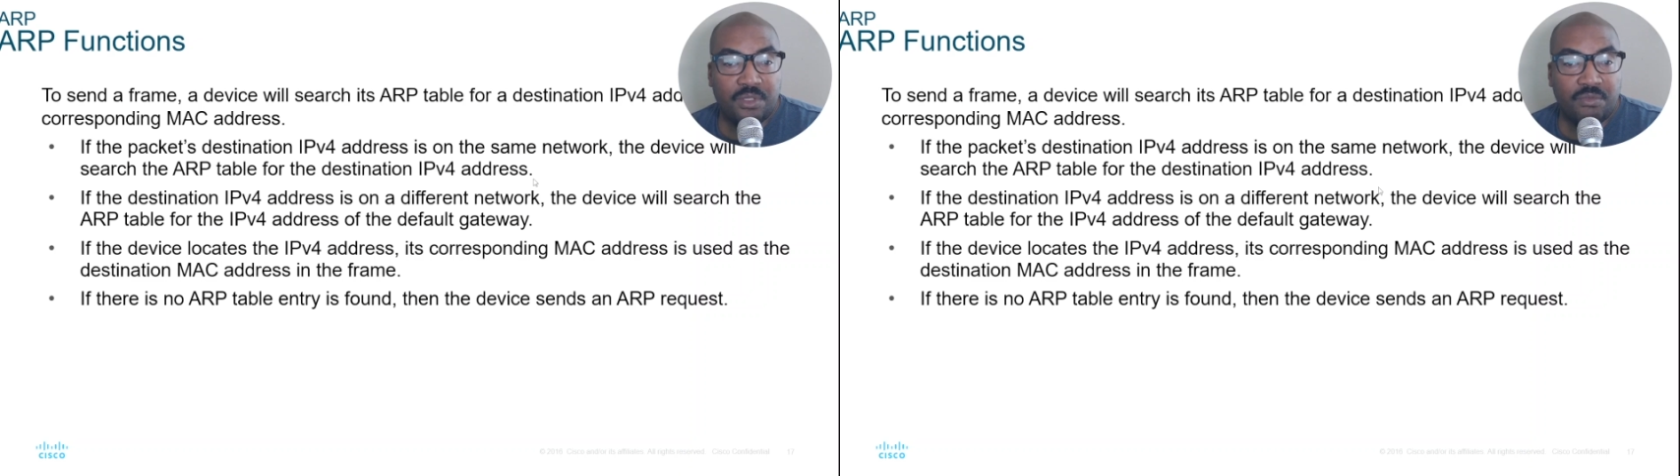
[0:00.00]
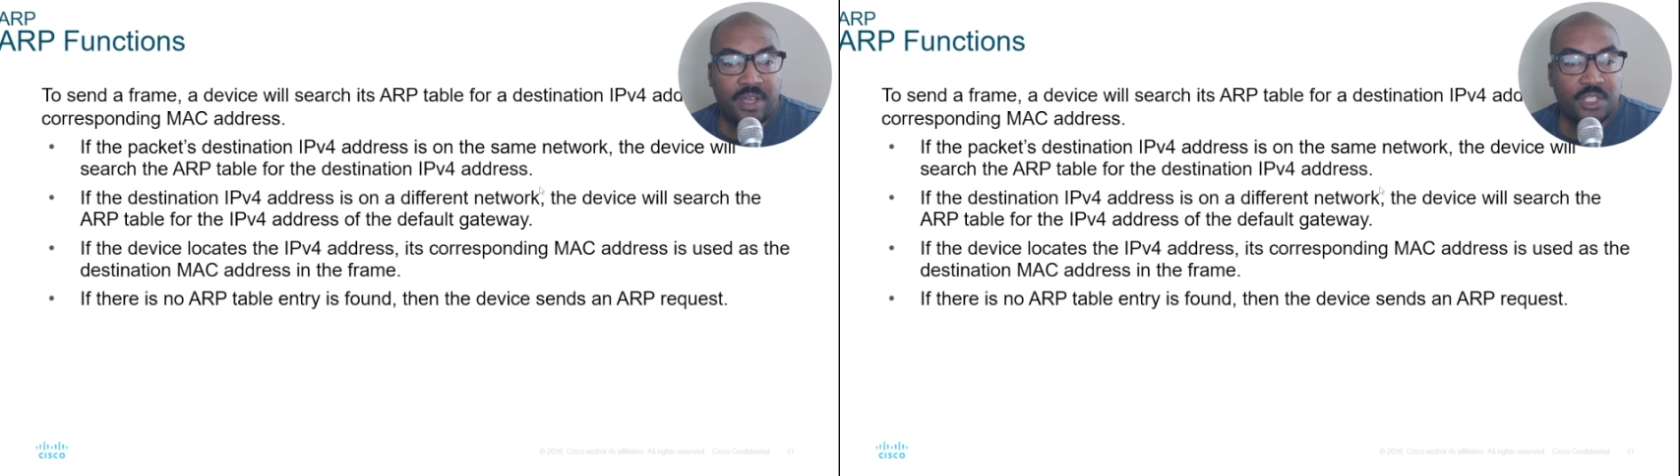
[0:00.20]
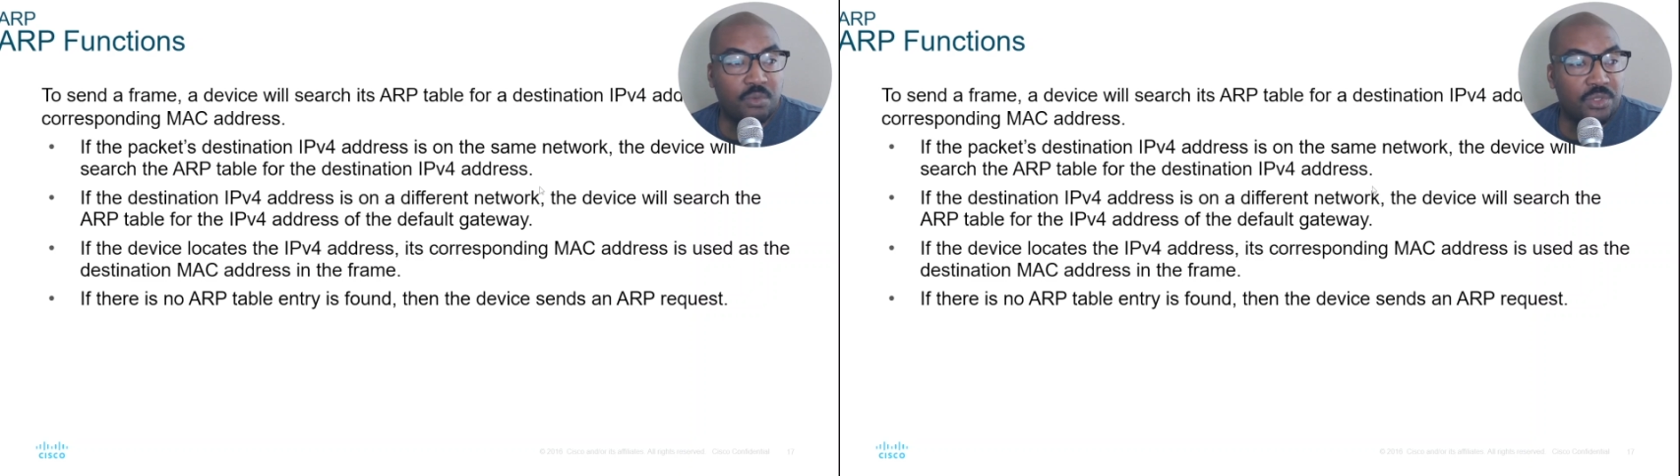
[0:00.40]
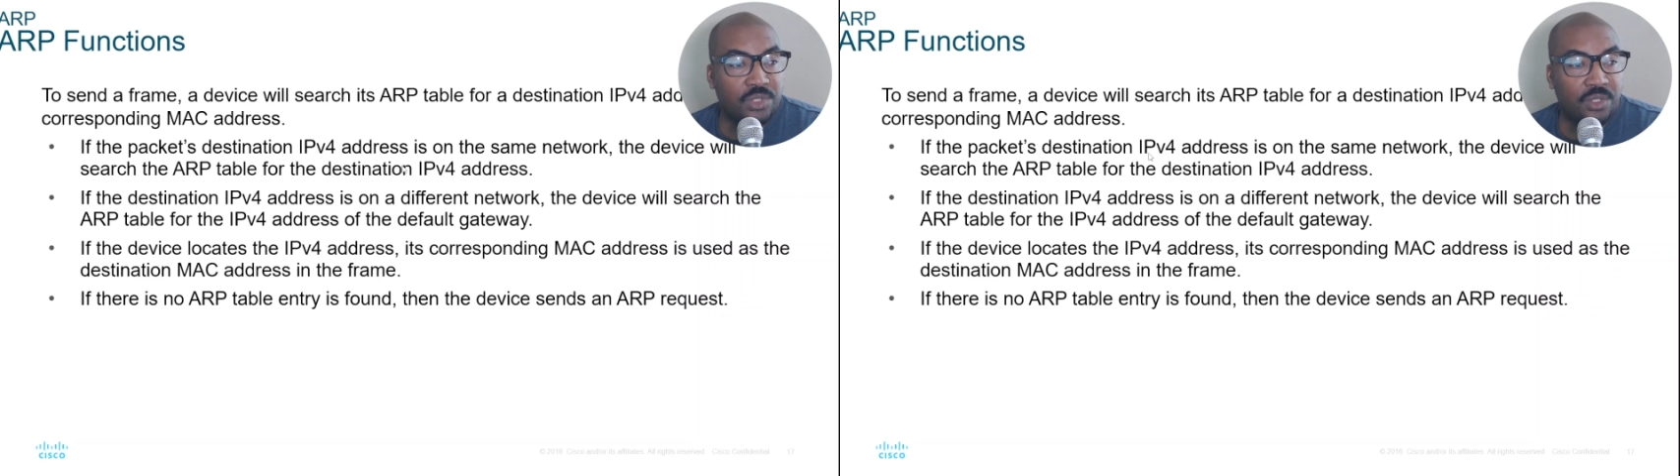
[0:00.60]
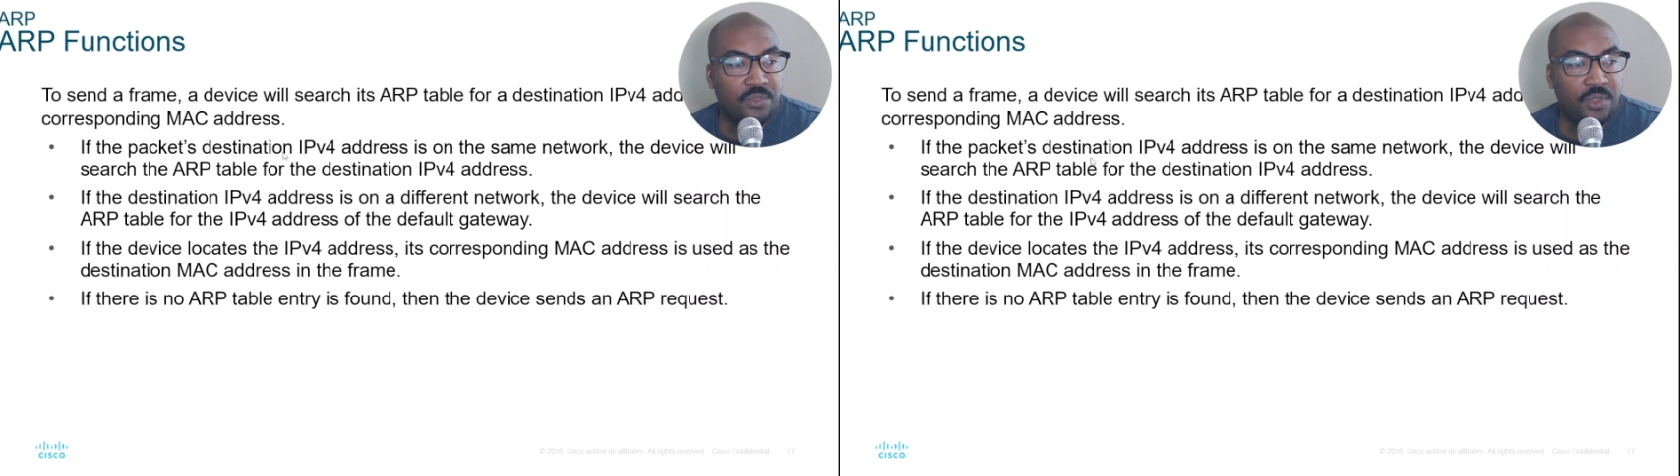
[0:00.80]
the device will
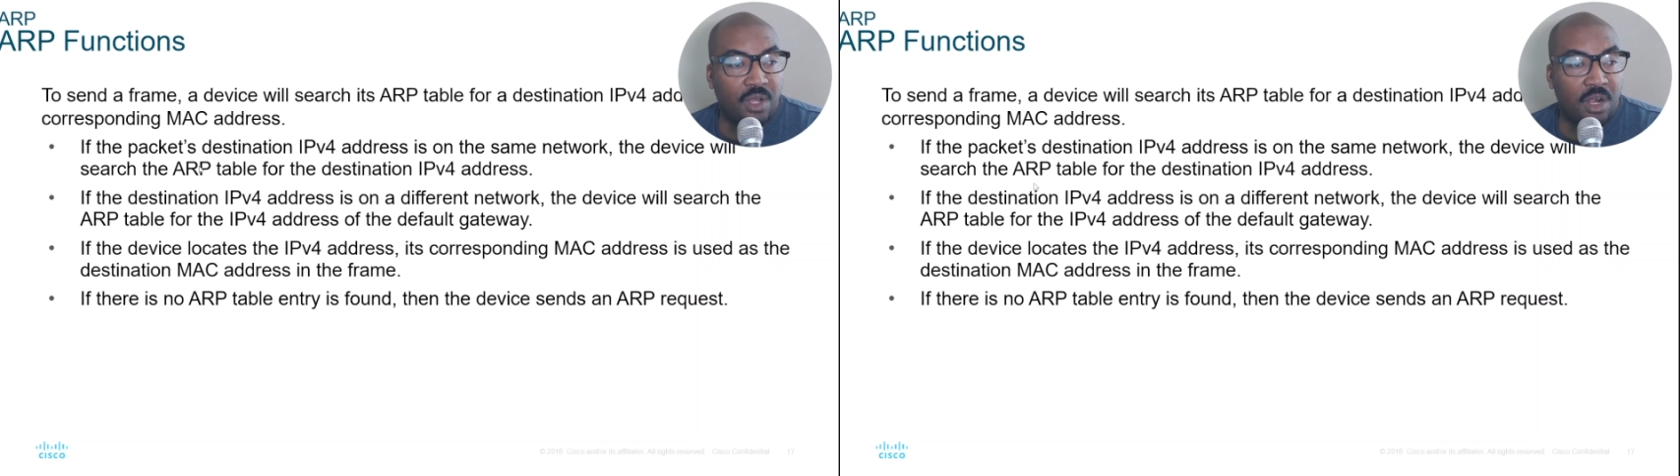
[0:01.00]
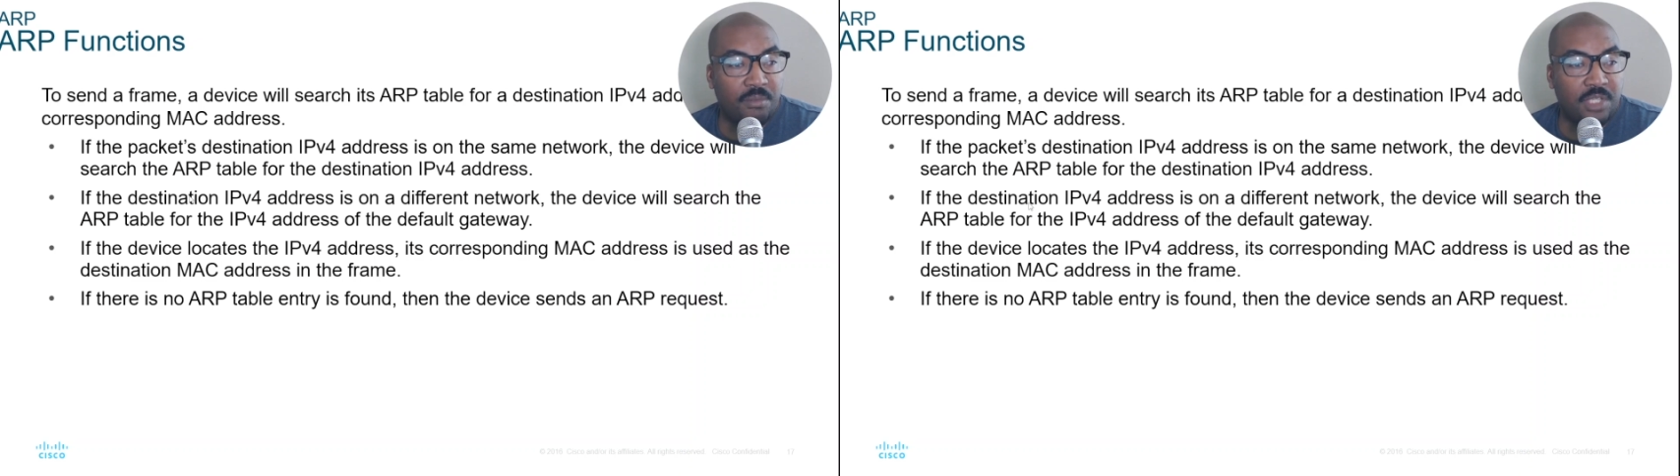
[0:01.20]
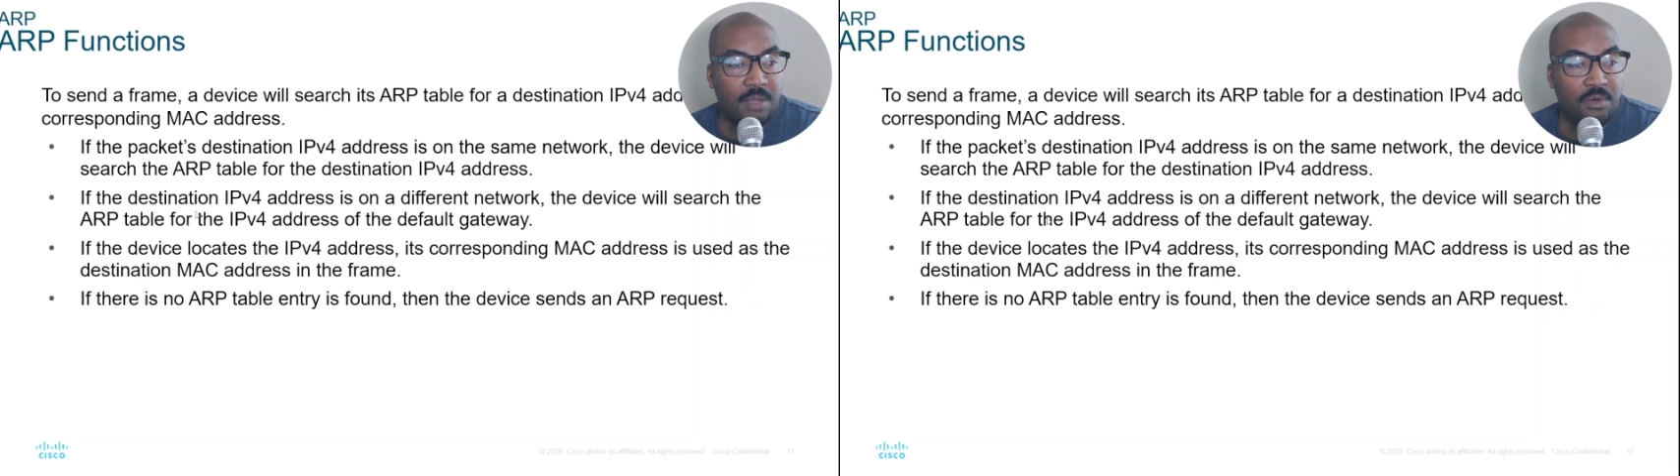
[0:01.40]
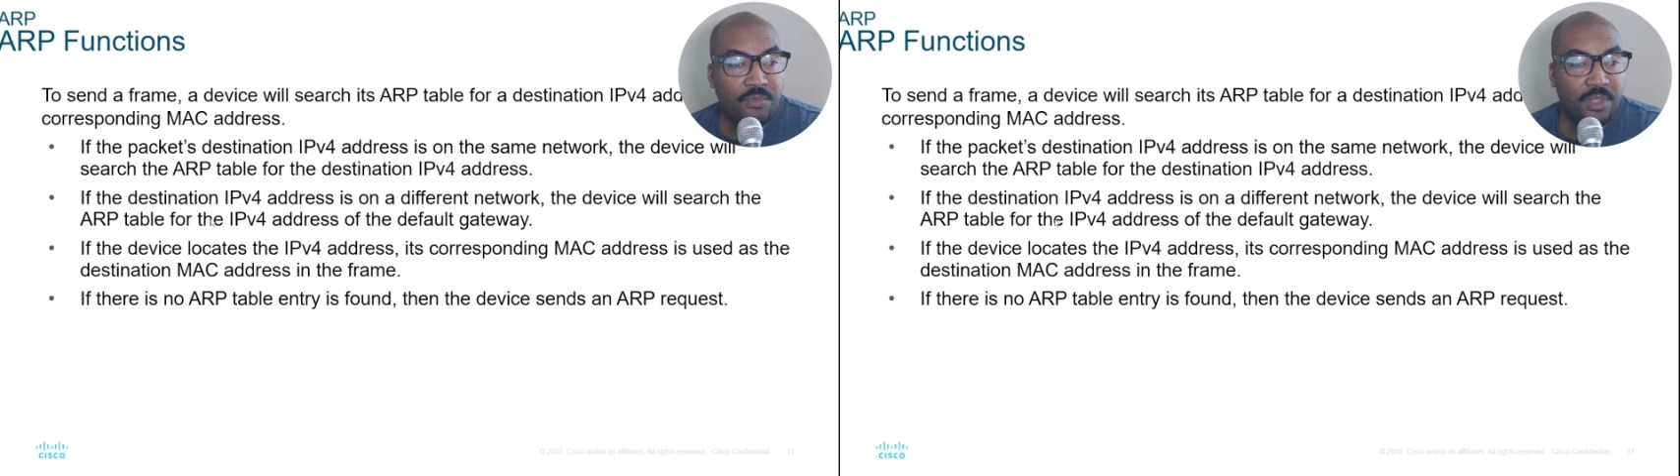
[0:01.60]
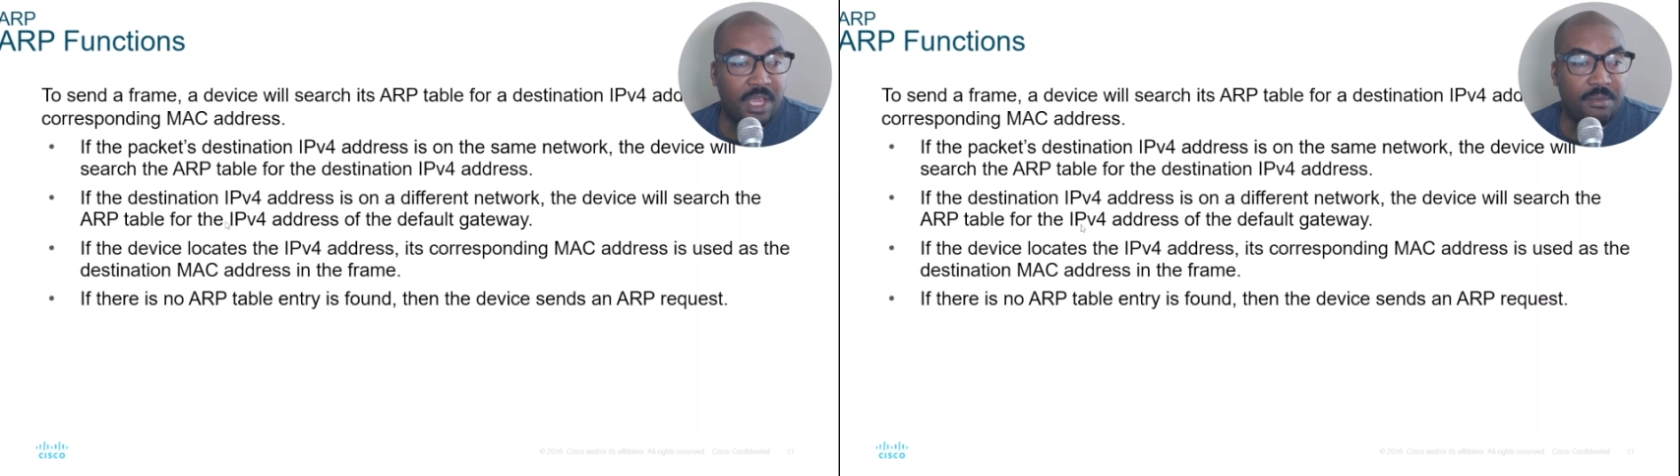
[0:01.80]
search for the ARP table
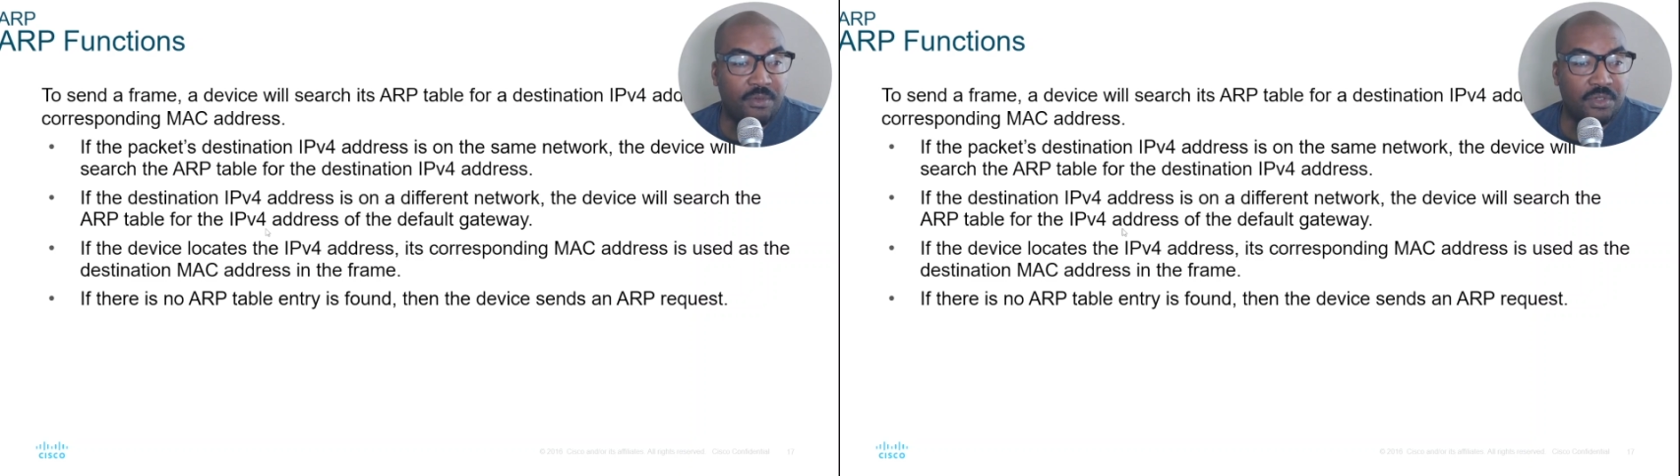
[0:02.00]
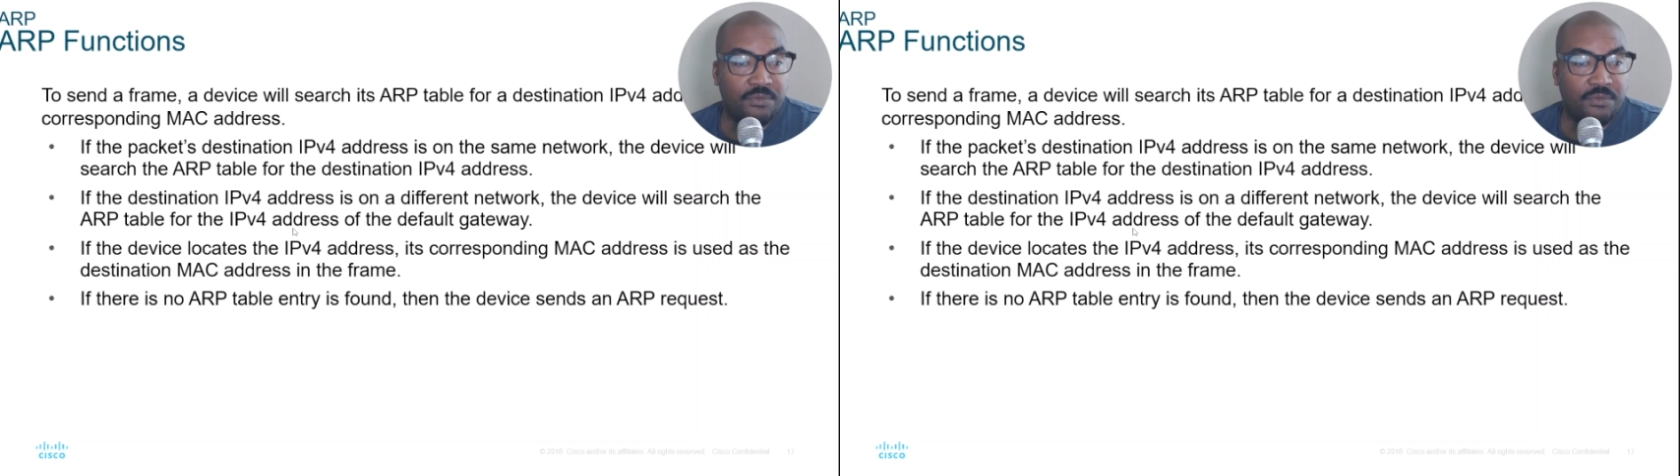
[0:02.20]
for the IP version